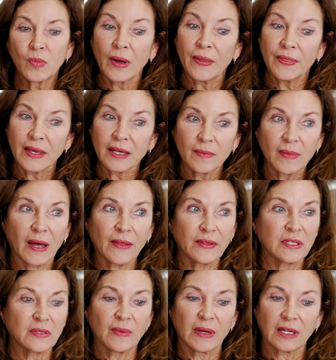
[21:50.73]
One thing about
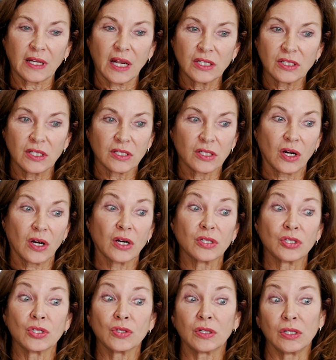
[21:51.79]
these medications
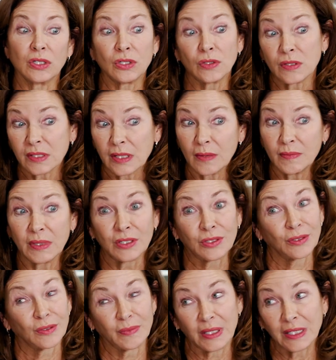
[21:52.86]
is you can use them
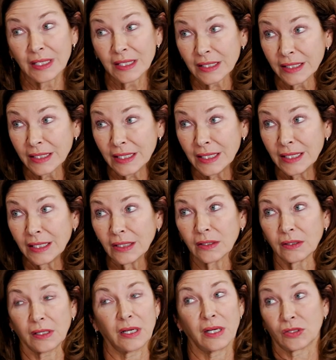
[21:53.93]
intermittently
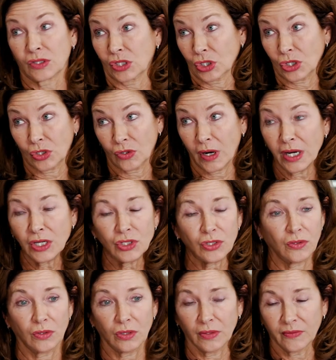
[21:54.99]
or as a crutch
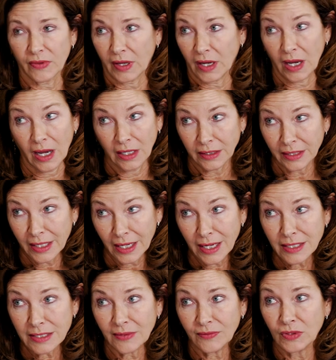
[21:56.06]
or over the
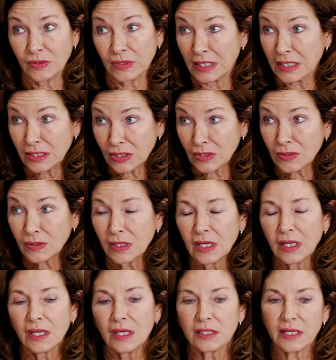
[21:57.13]
holidays if you need to
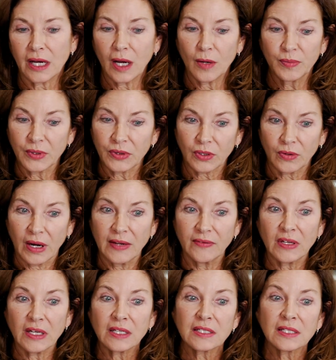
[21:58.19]
help with
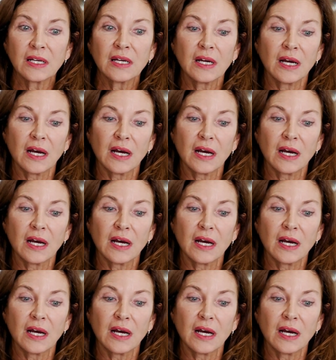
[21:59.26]
cravings.